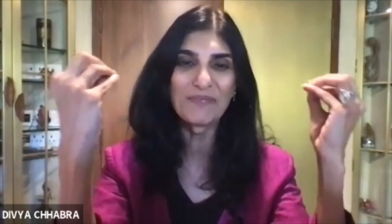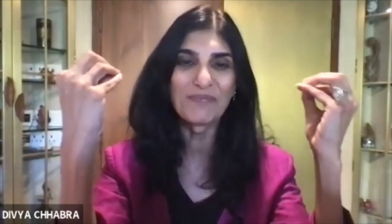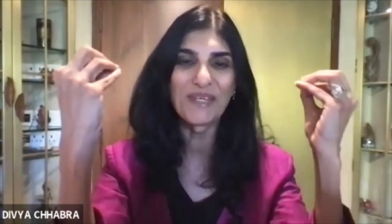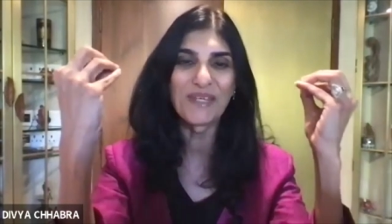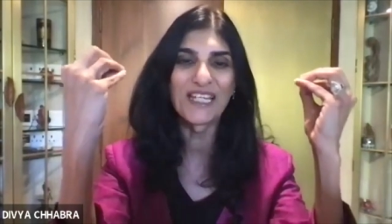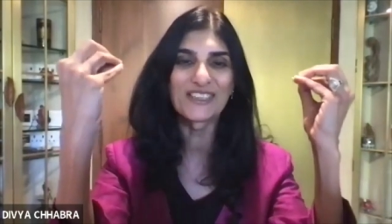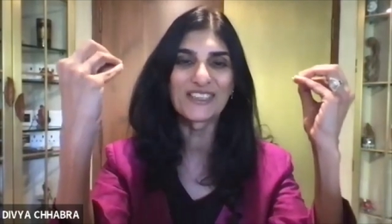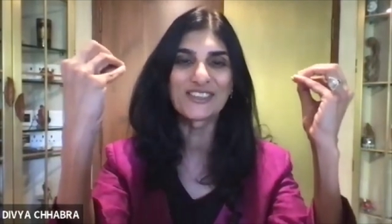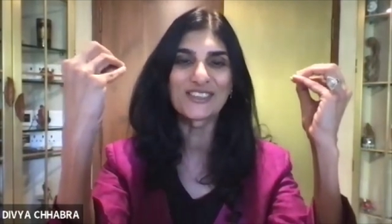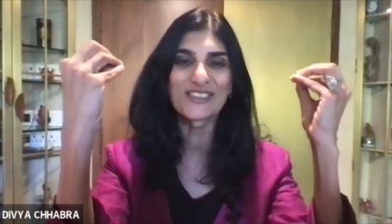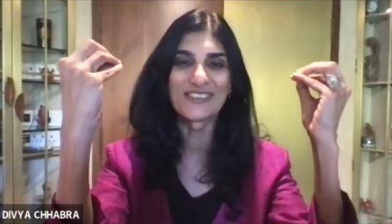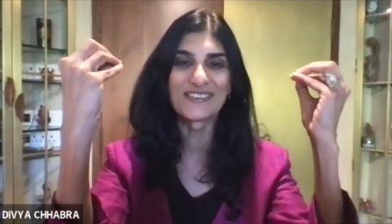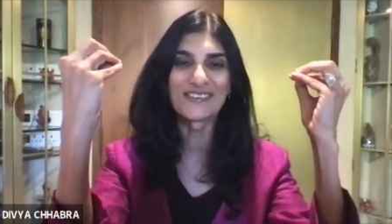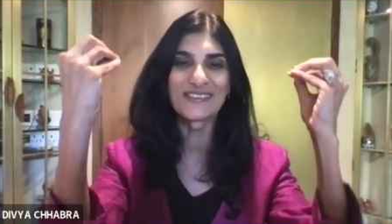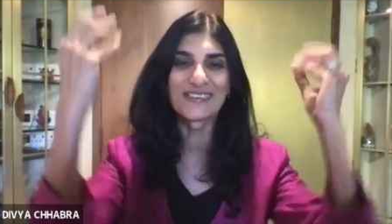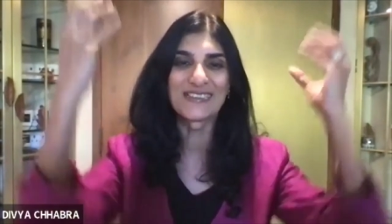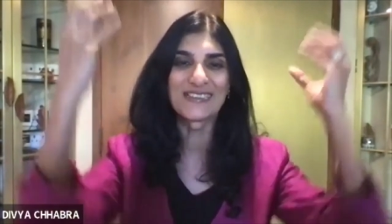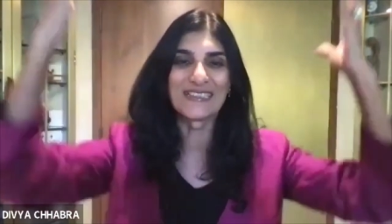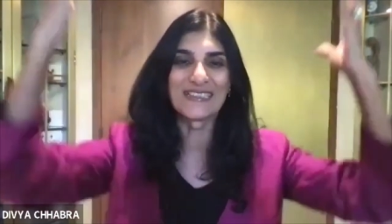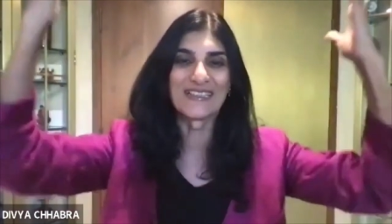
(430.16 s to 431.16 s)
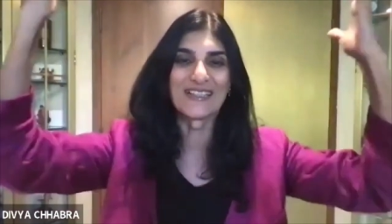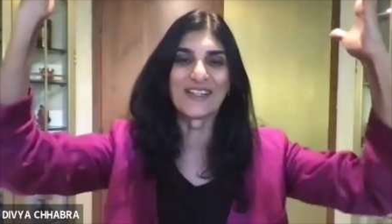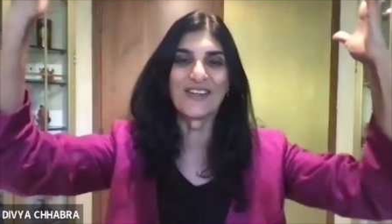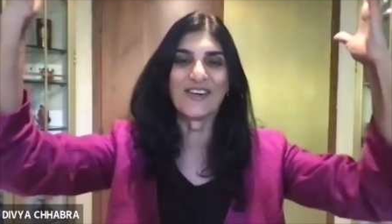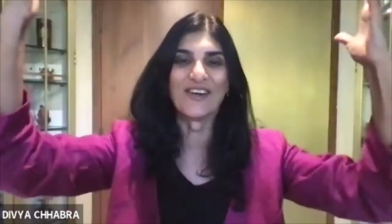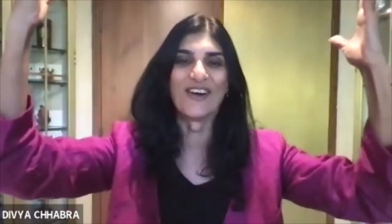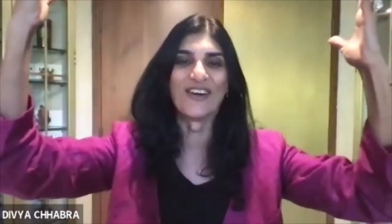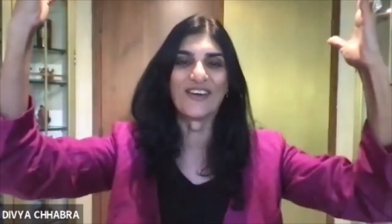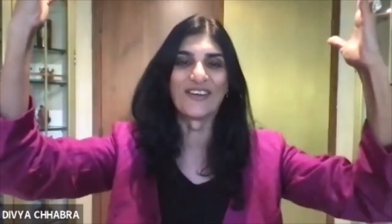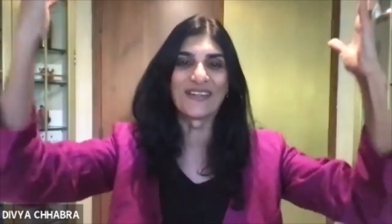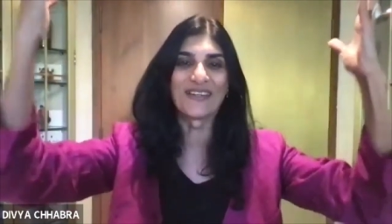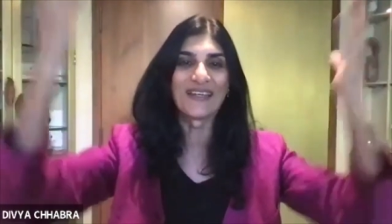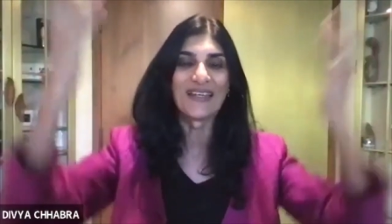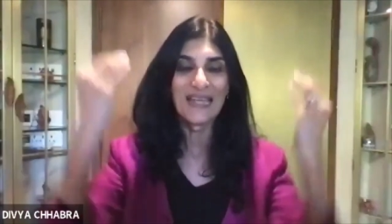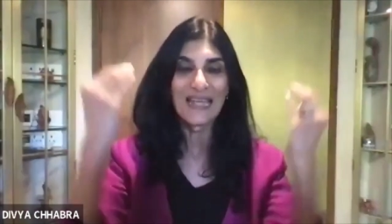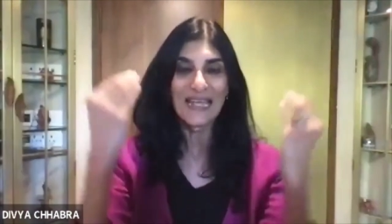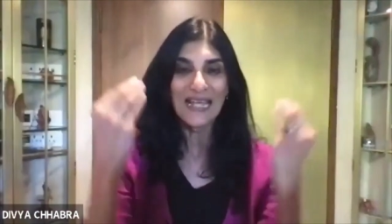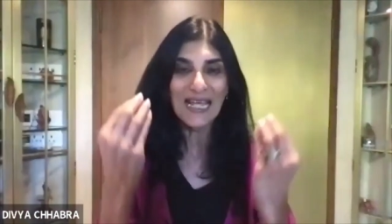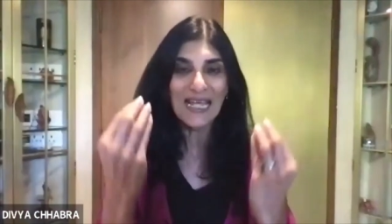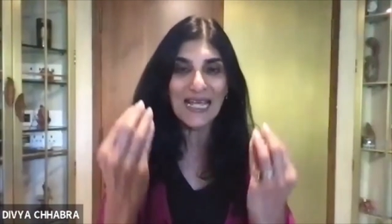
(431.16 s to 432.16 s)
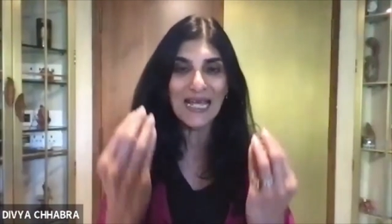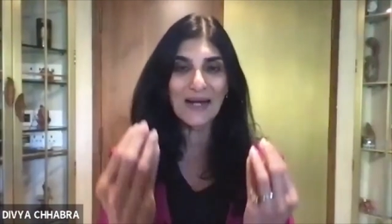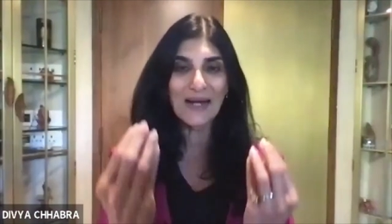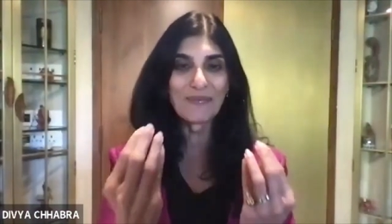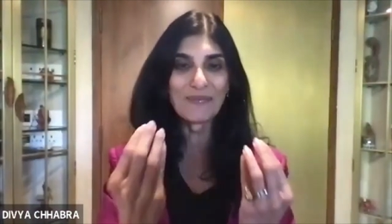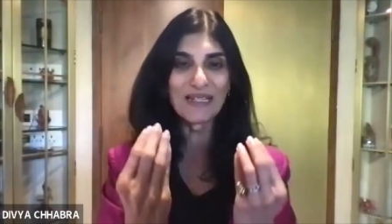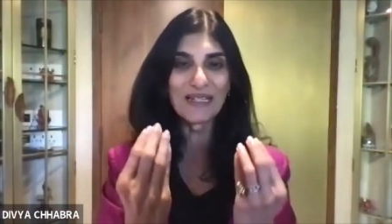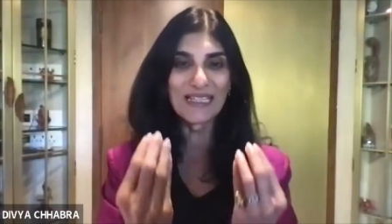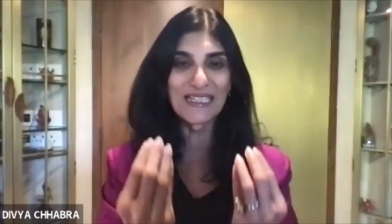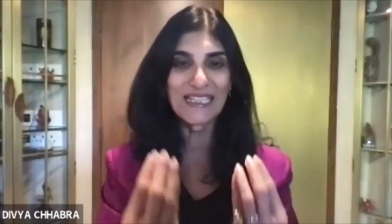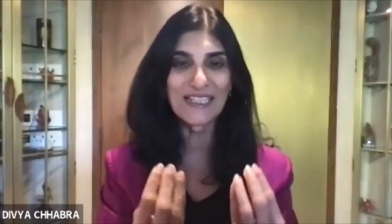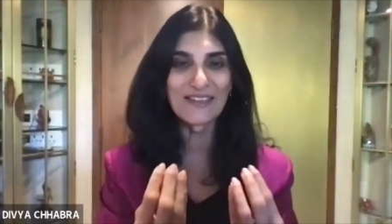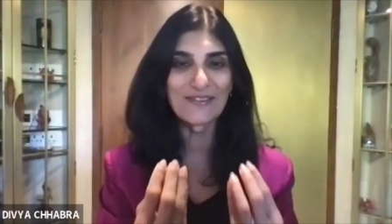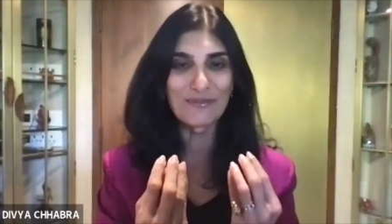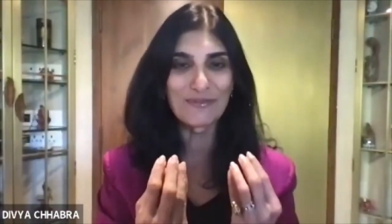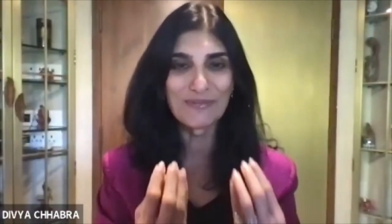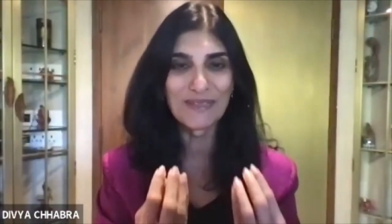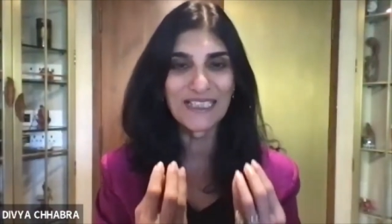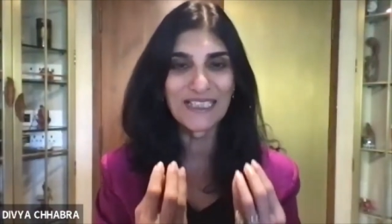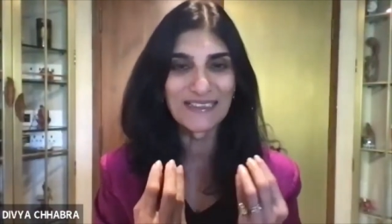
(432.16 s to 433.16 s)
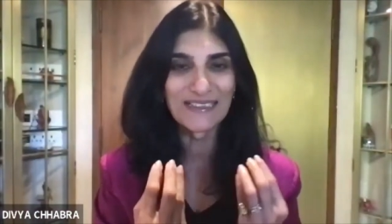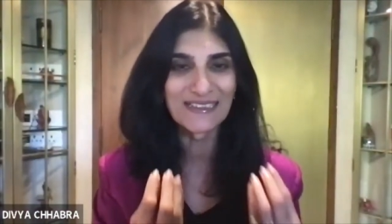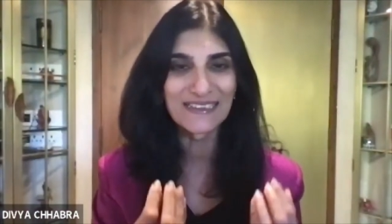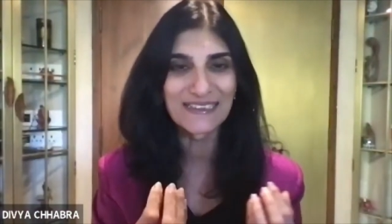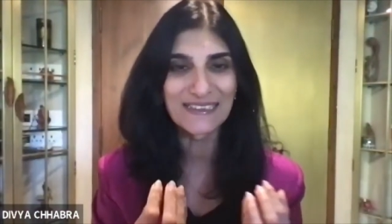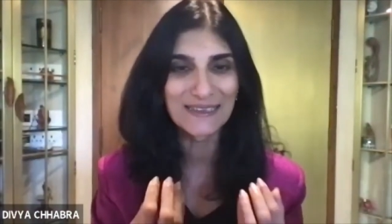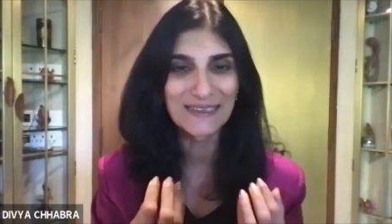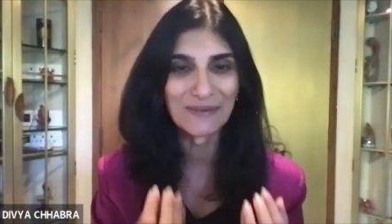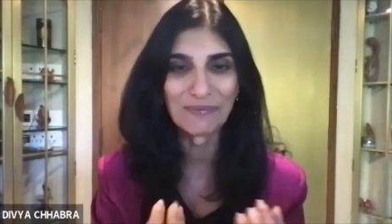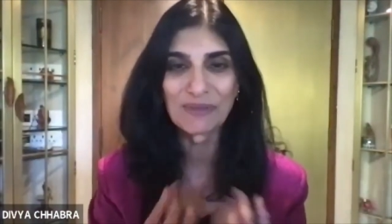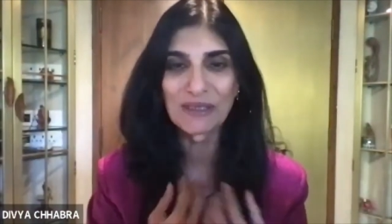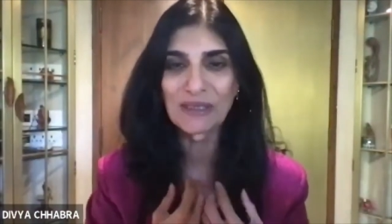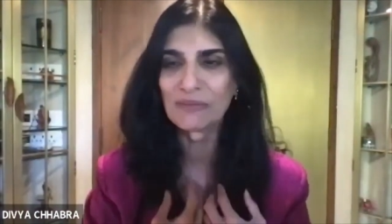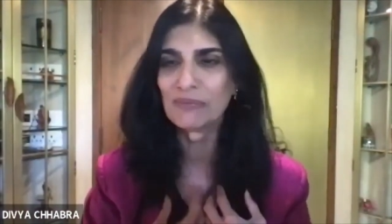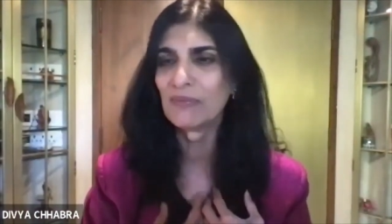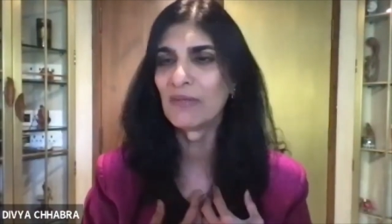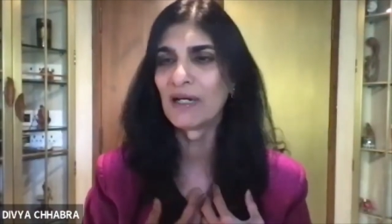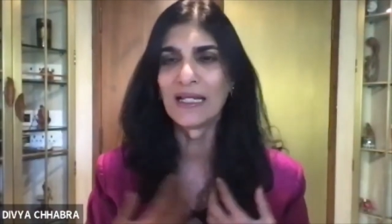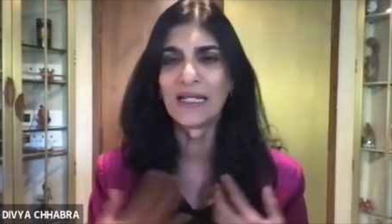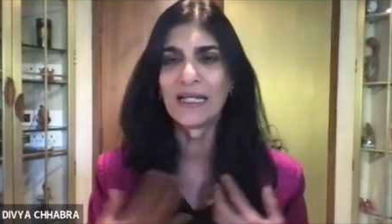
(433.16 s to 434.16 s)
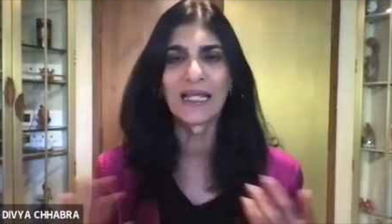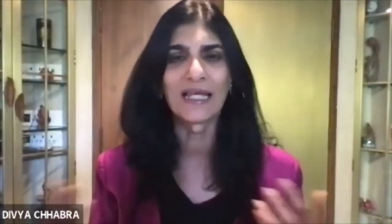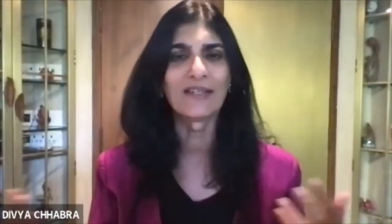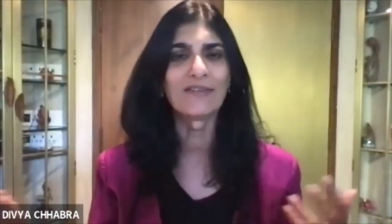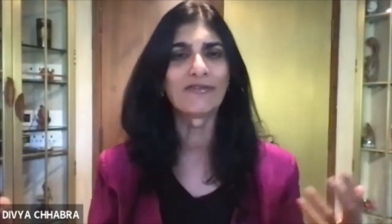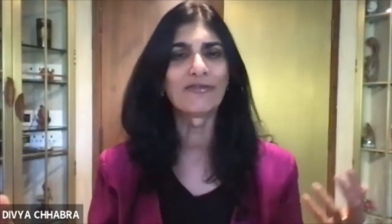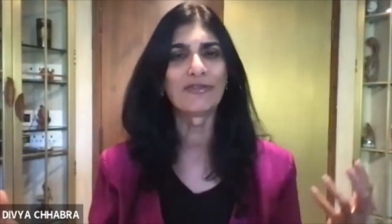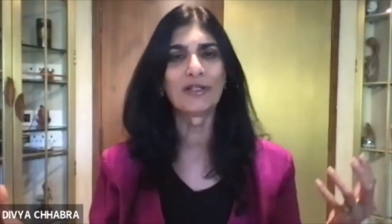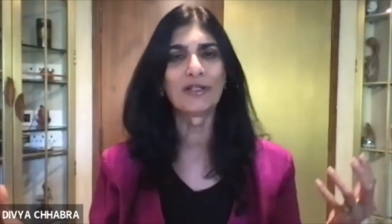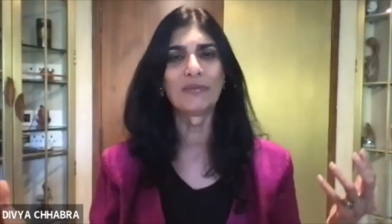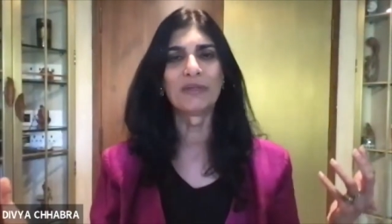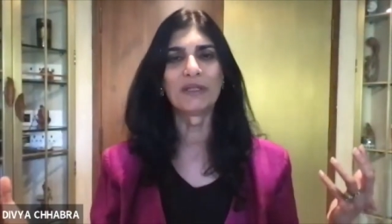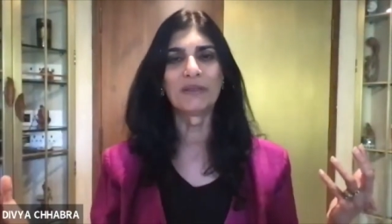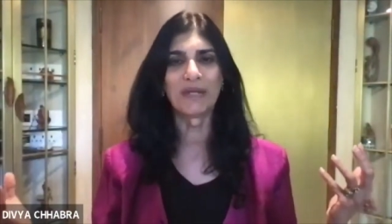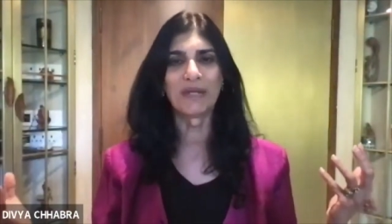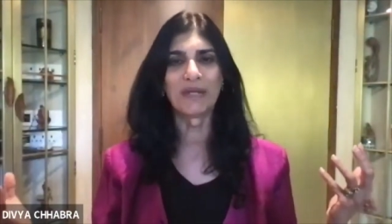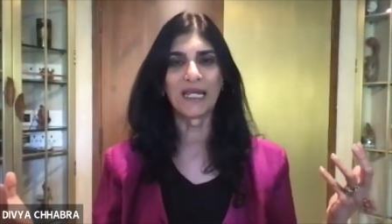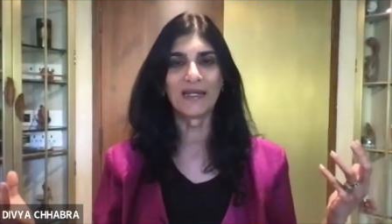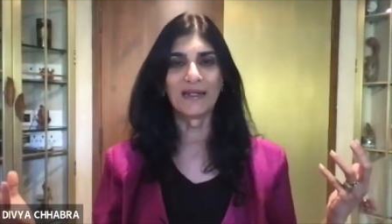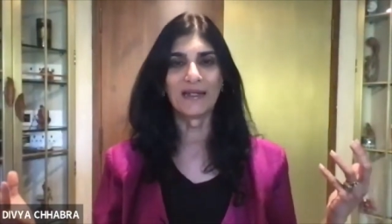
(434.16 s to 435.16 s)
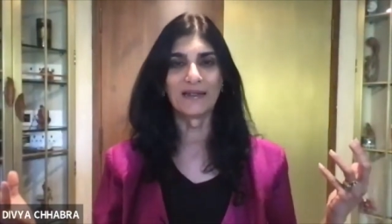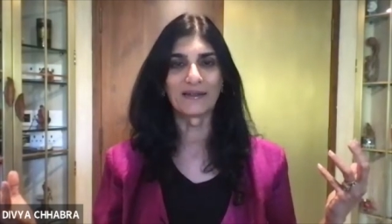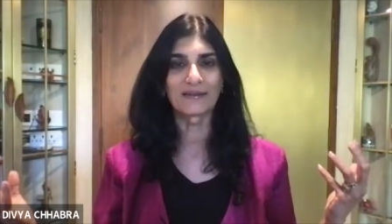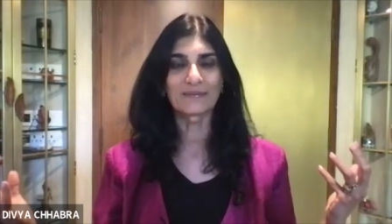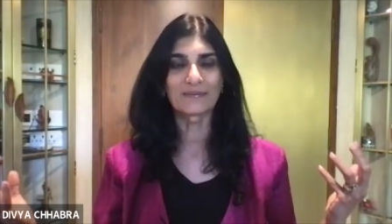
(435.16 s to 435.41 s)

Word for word: patient, dear God, come and give me this symptom. My life will be made.